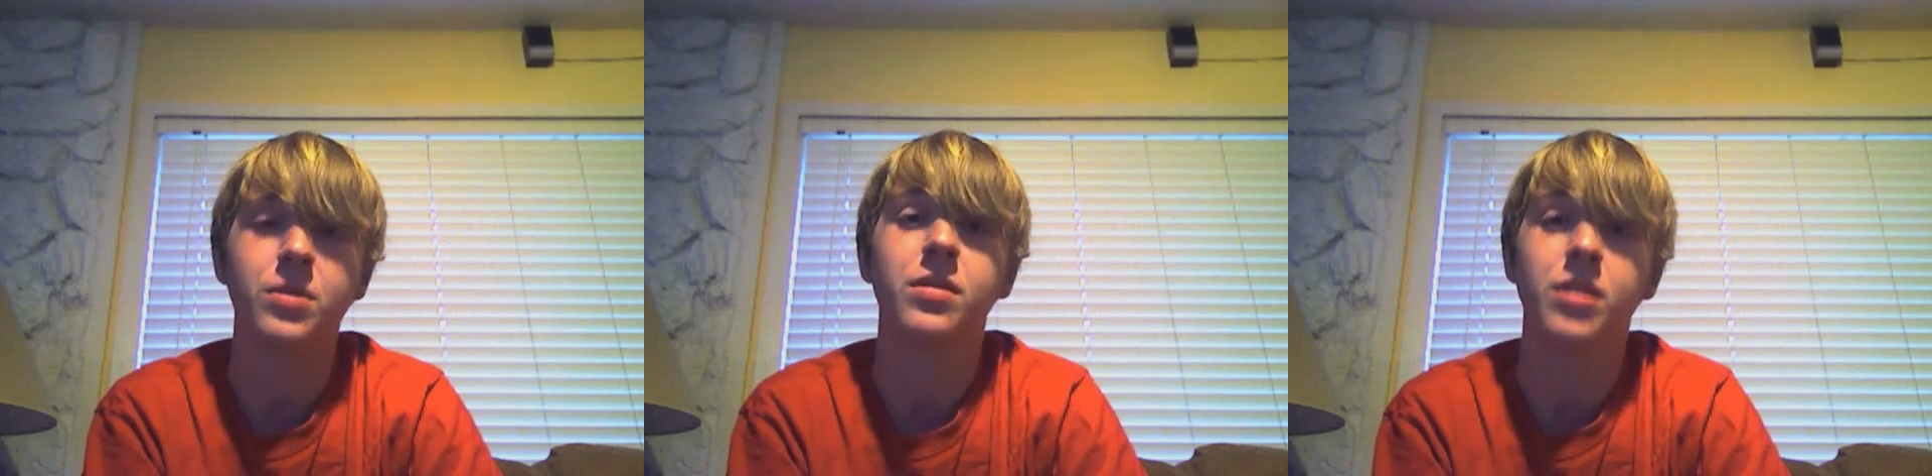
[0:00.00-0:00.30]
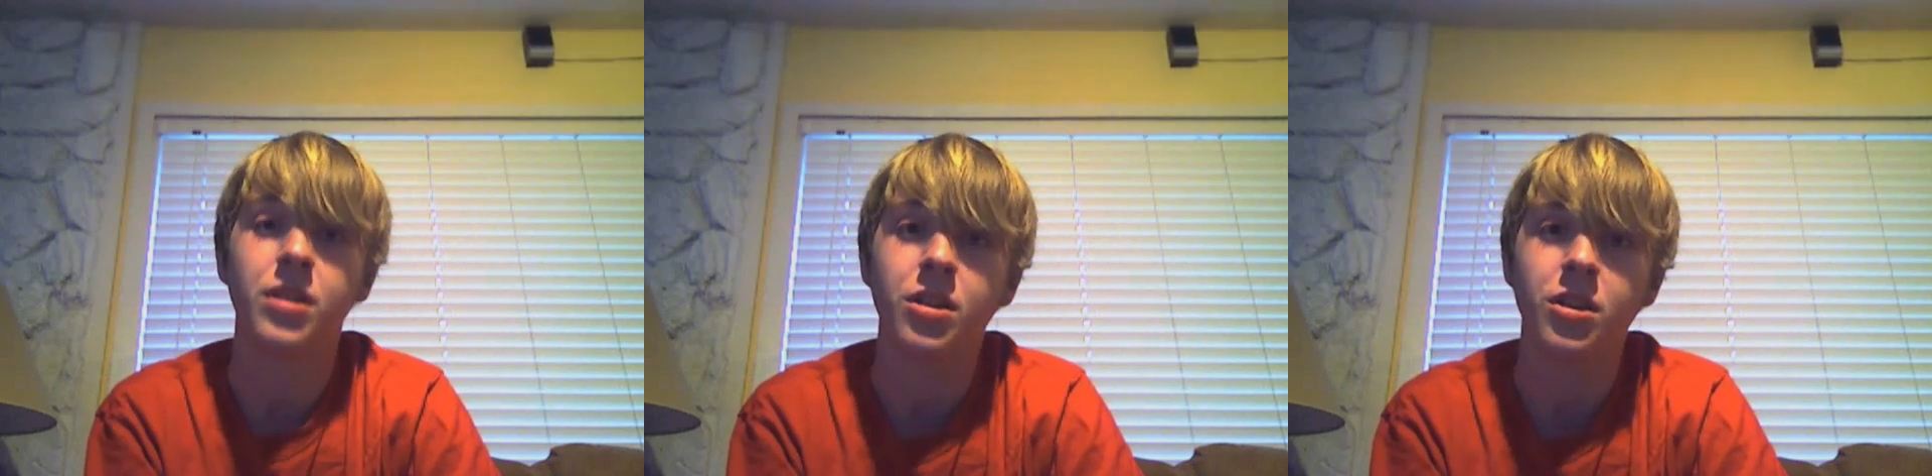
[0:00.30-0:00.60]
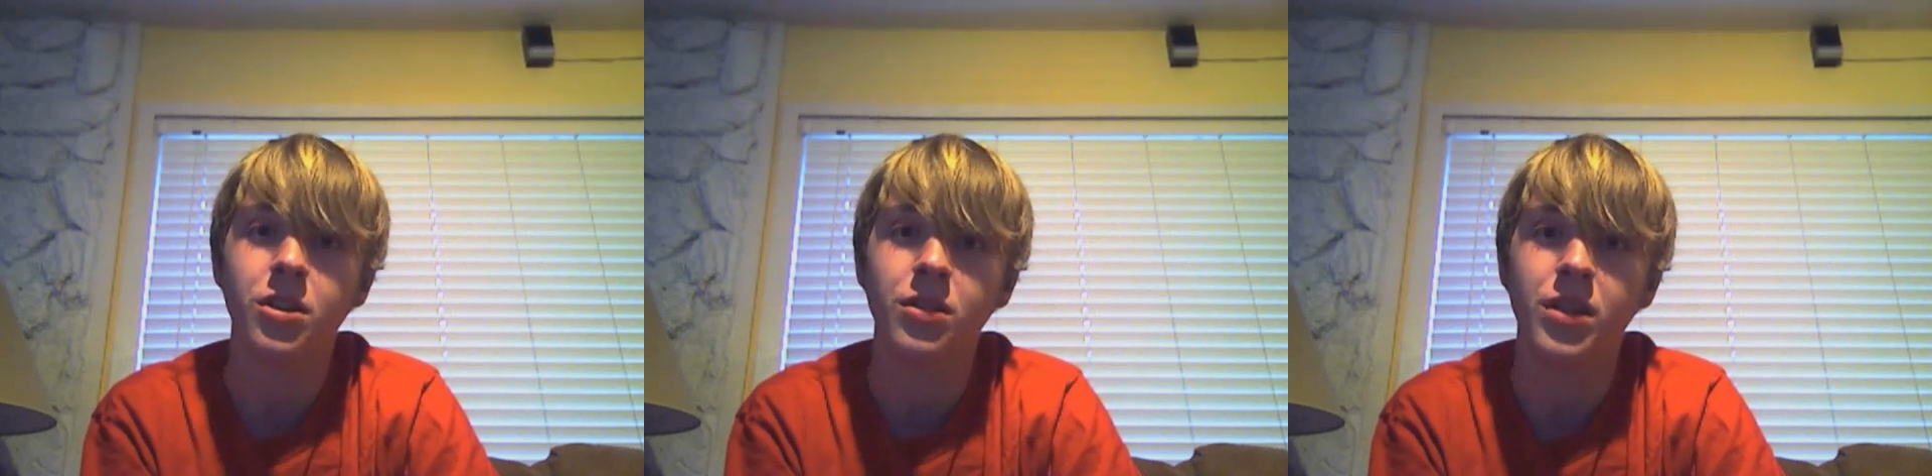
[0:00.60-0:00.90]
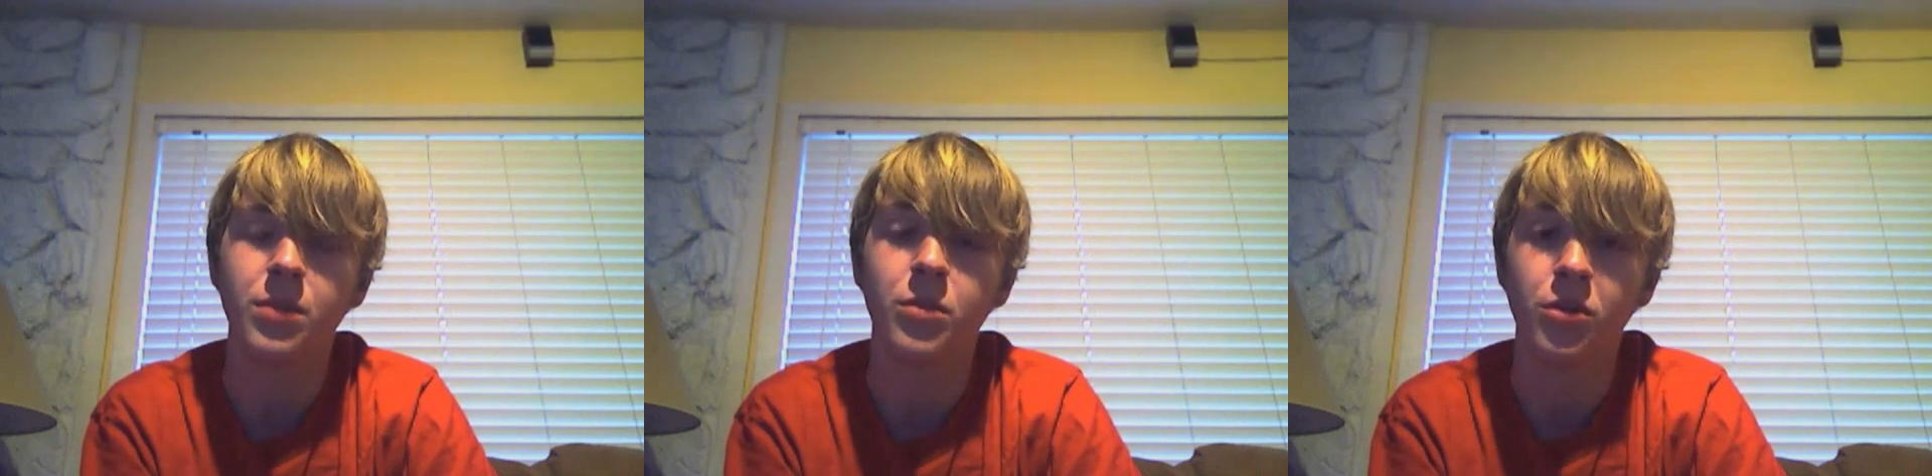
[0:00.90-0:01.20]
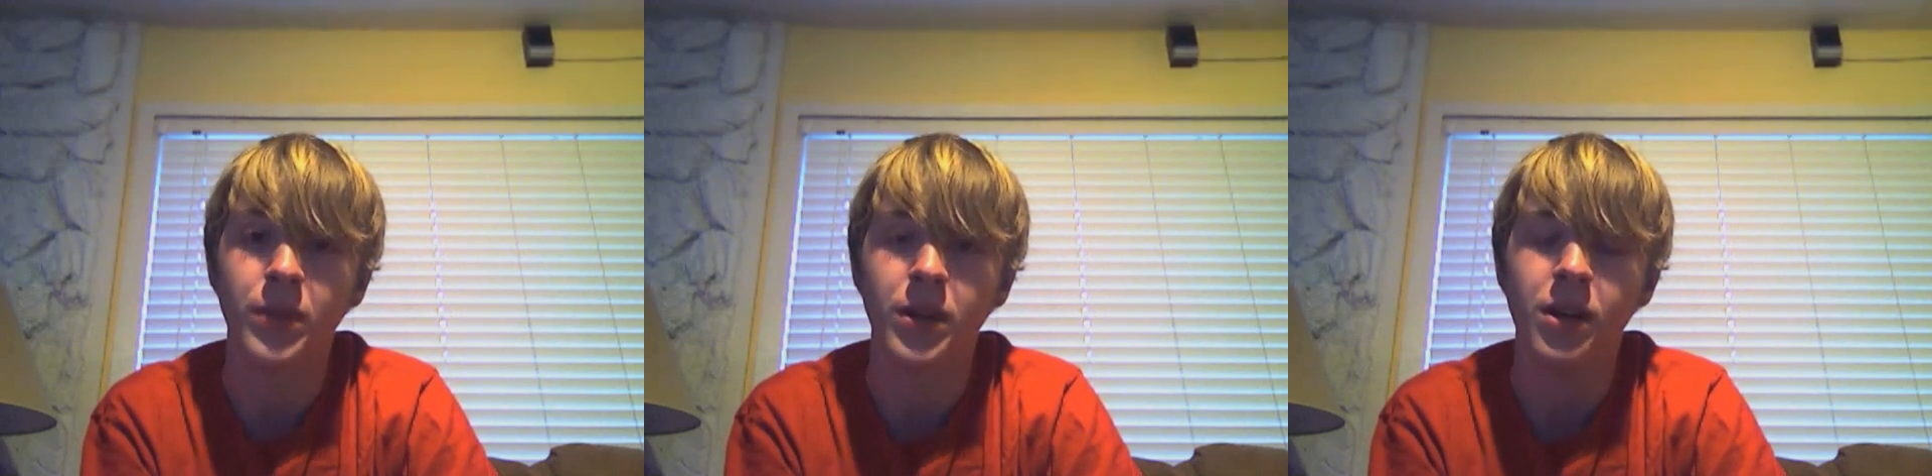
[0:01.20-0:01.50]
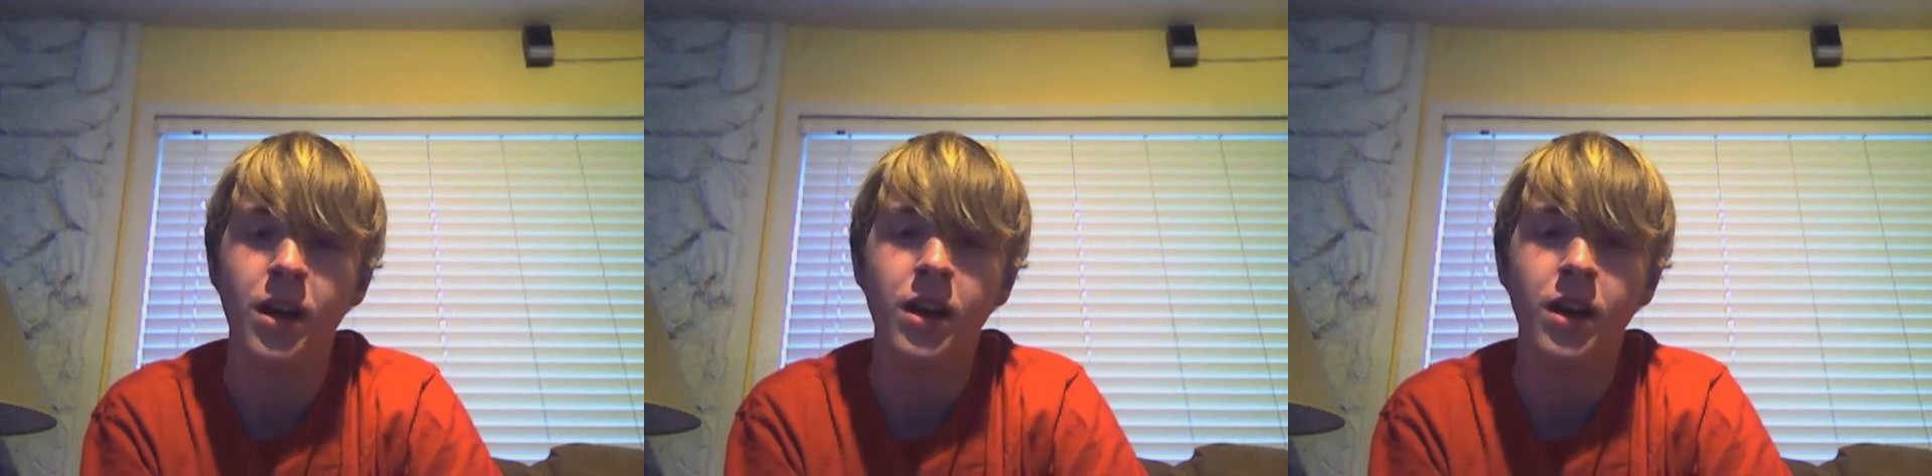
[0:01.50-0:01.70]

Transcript: one you need movement.